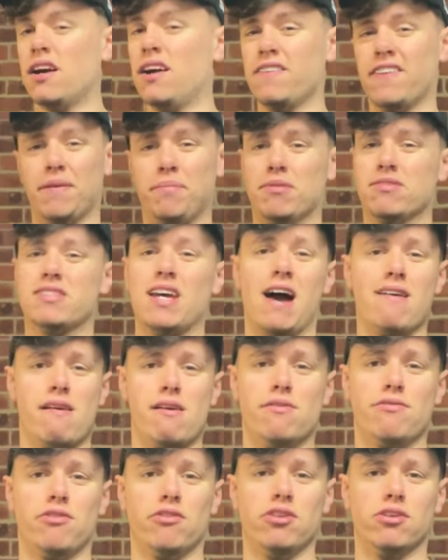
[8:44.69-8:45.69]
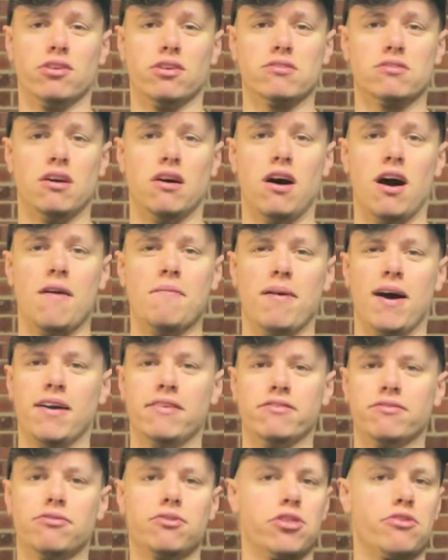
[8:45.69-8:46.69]
They've been sat around for a long time
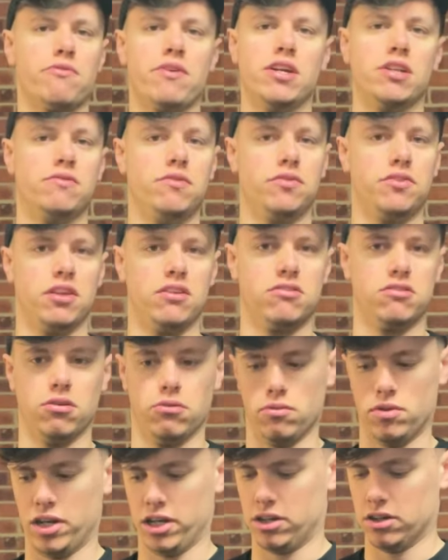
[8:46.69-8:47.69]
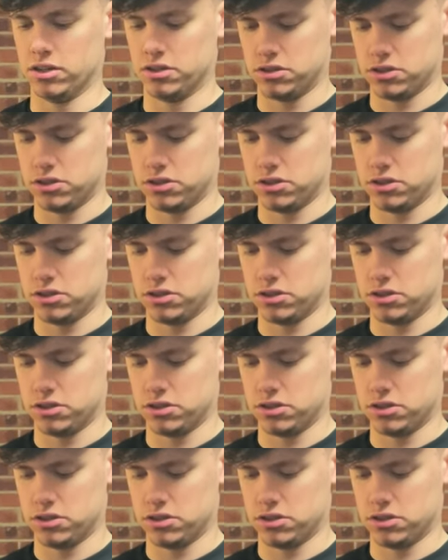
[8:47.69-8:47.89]
and 3 and 15 is still really good.